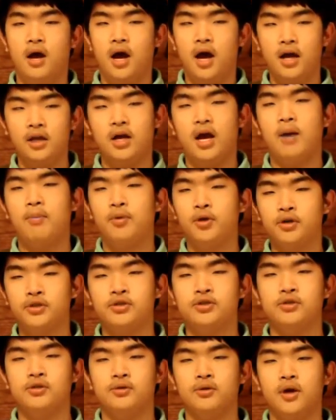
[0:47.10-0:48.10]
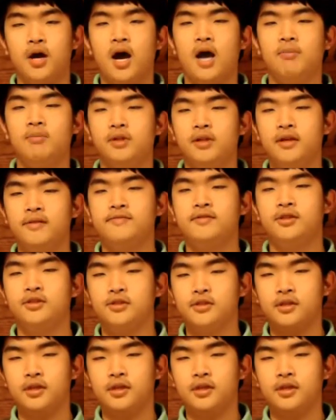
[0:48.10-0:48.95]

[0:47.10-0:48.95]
I, I pursue. I believe such